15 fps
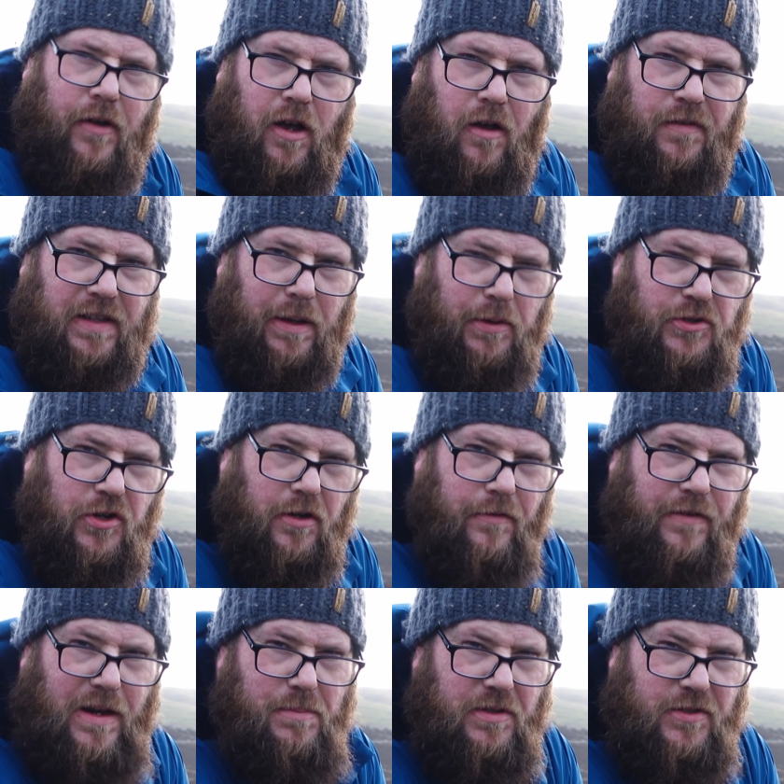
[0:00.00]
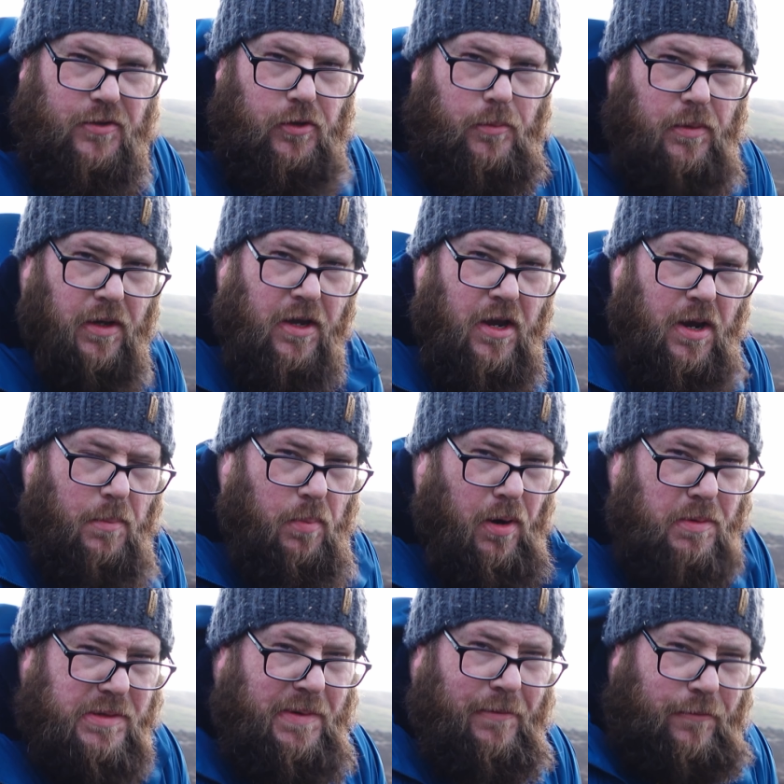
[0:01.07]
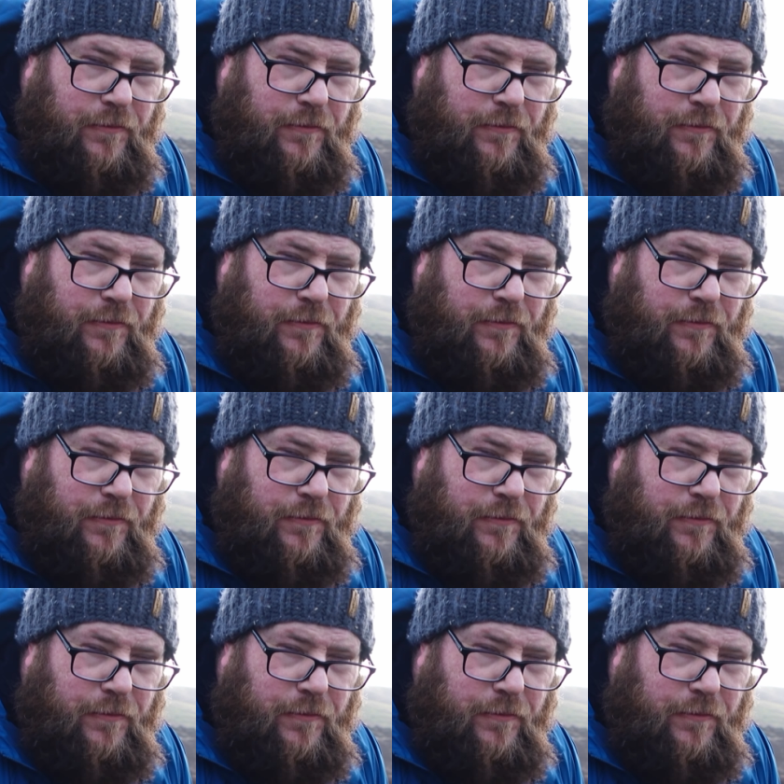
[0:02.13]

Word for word: half an hour trying to frame this up. Probably spent